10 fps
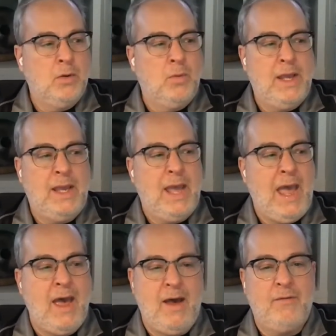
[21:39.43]
We
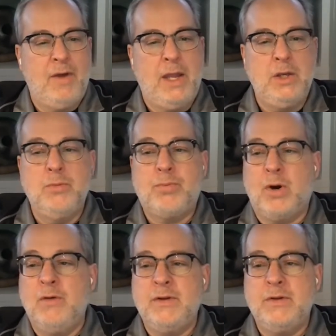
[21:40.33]
have a new
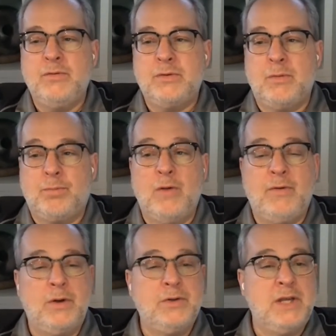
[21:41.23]

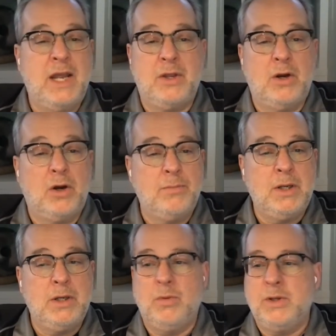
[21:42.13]
provost, Nathan
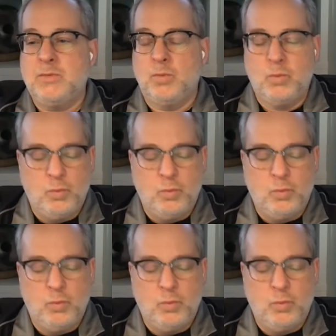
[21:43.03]
Urban, who is